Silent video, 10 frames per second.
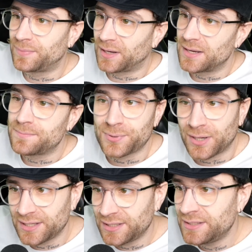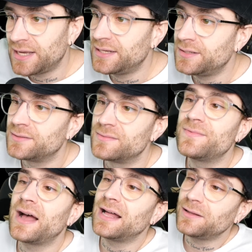by Brighton and
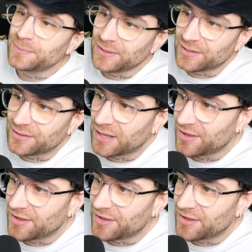Hove Albion,